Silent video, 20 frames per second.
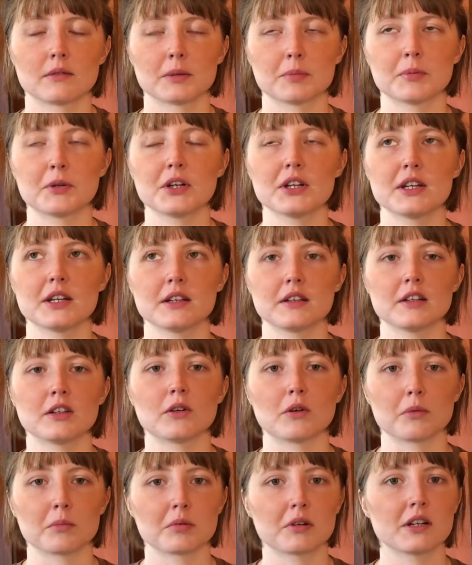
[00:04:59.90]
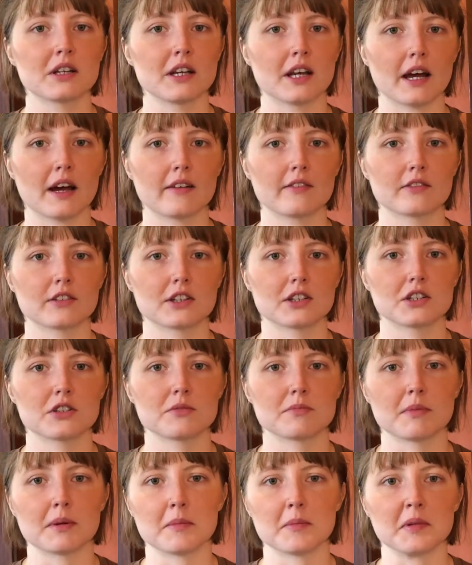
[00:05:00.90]
pretty, you know, pretty
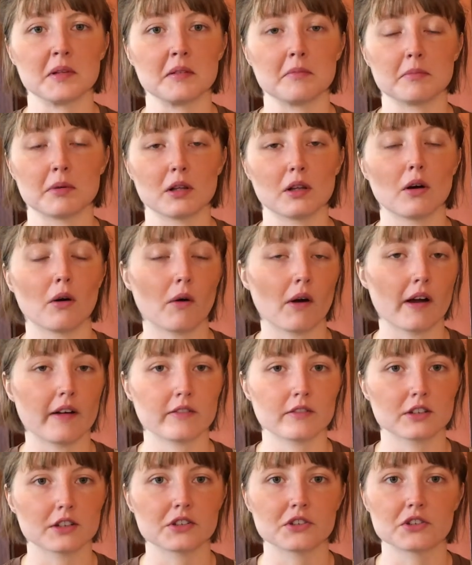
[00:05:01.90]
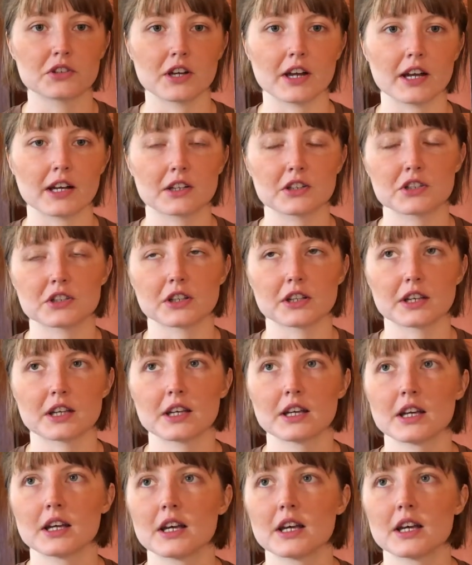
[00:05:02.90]
average, maybe below average, actually.